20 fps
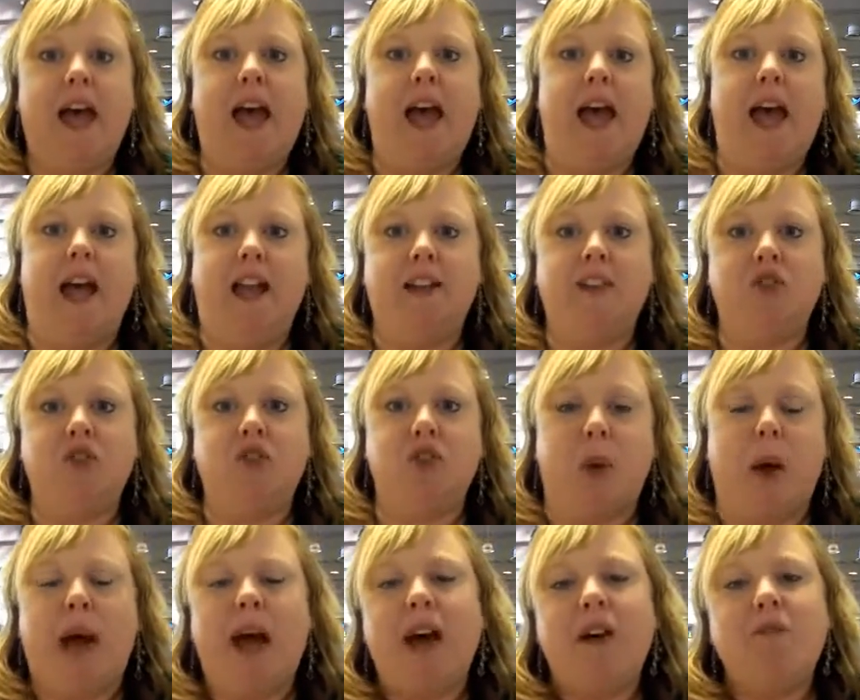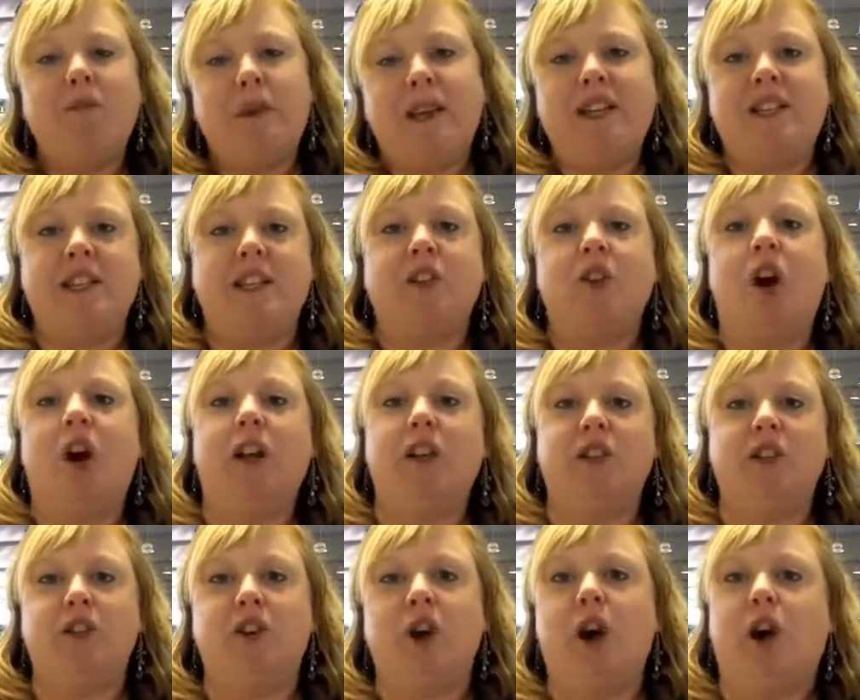And to have basic
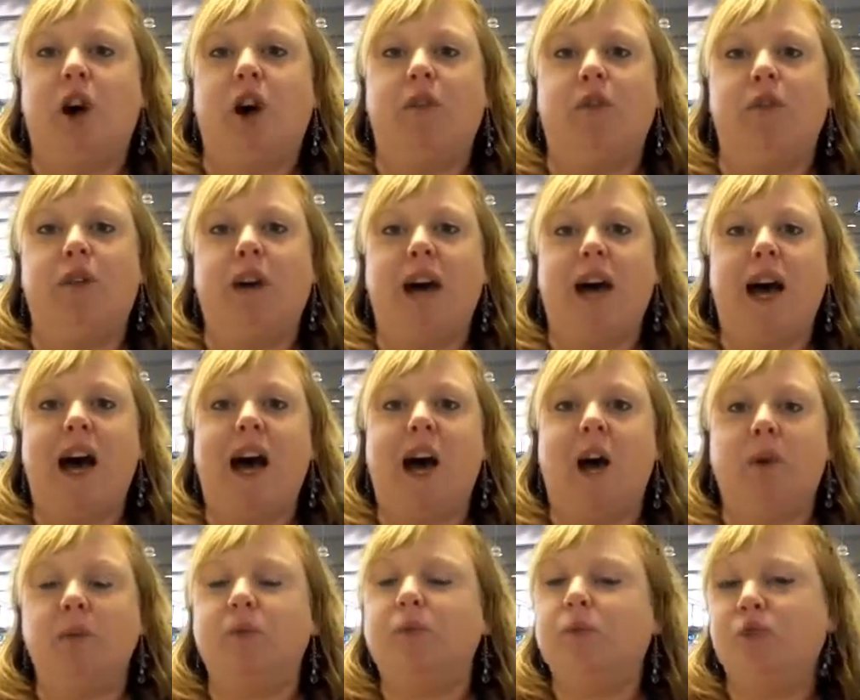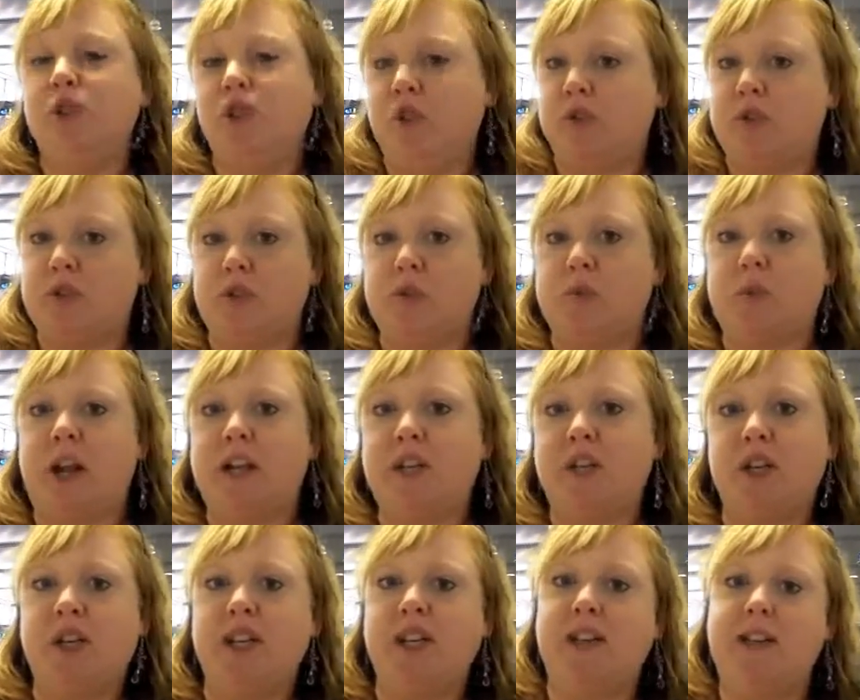knowledge of how to use a
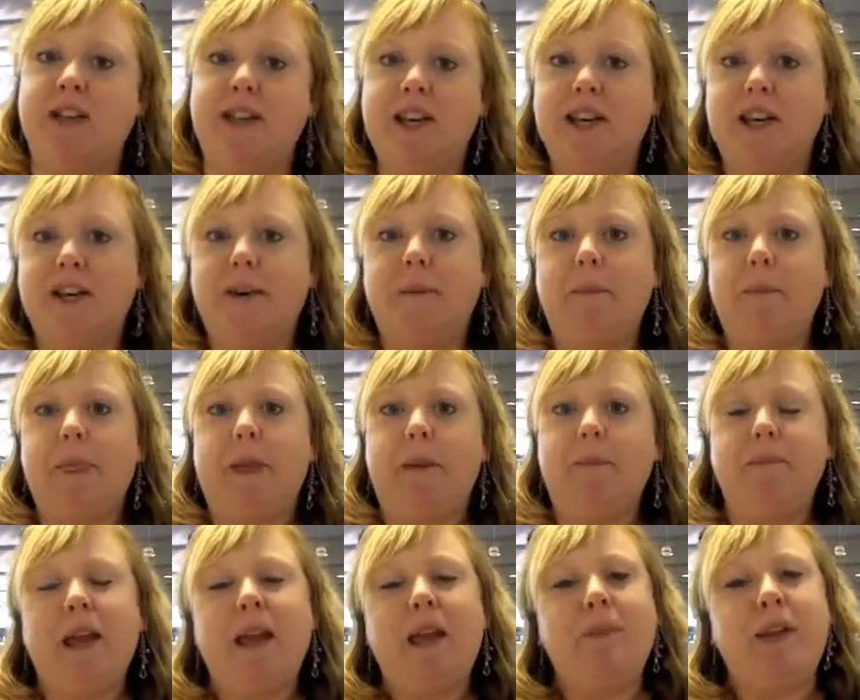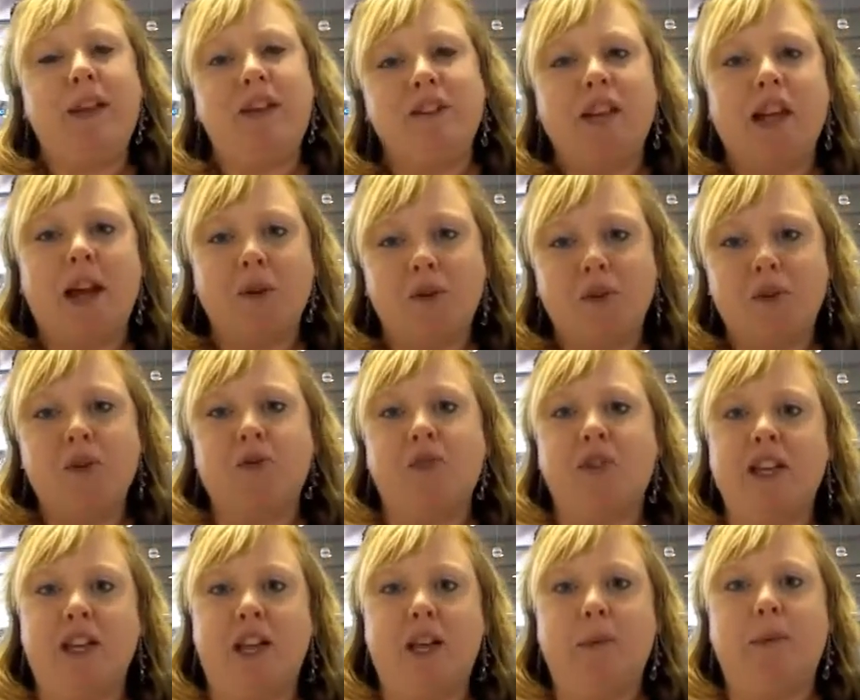spreadsheet, maybe even how to
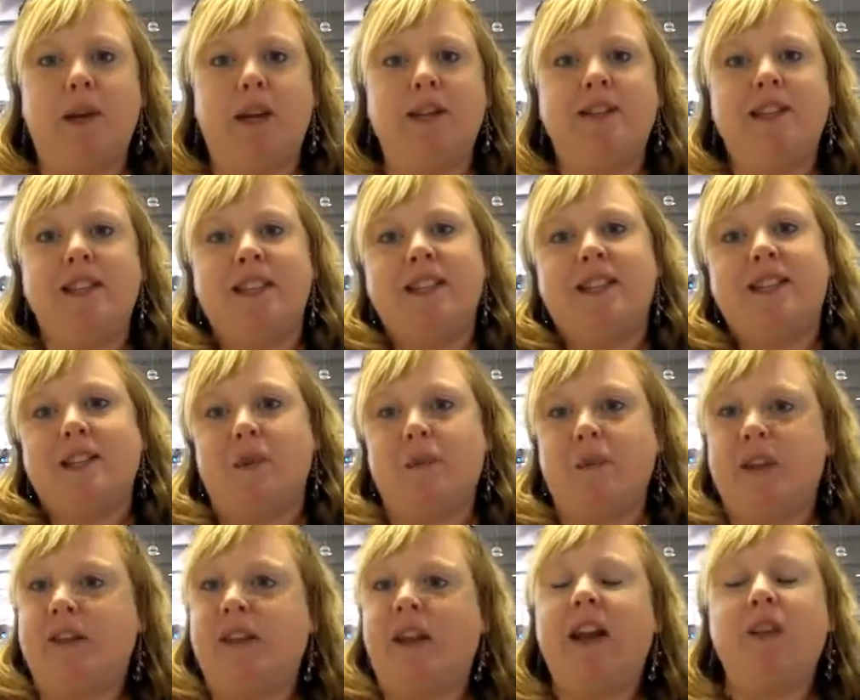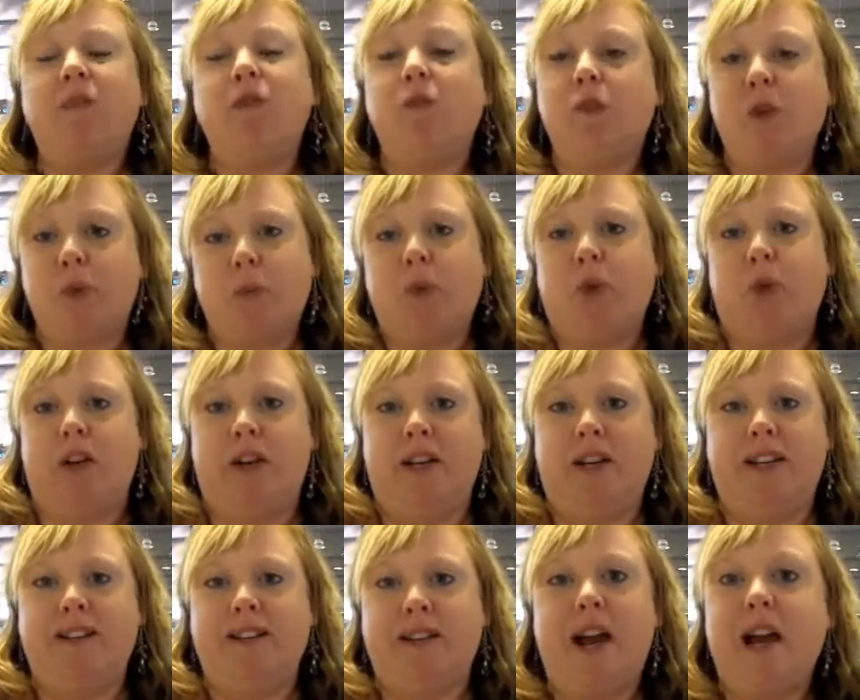use a database, is something that every reporter
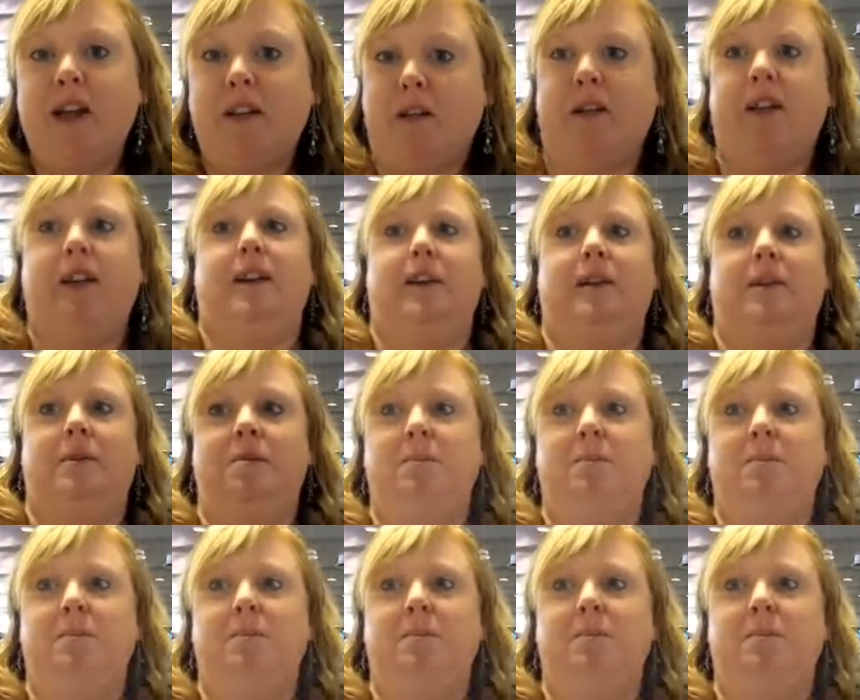needs, I think.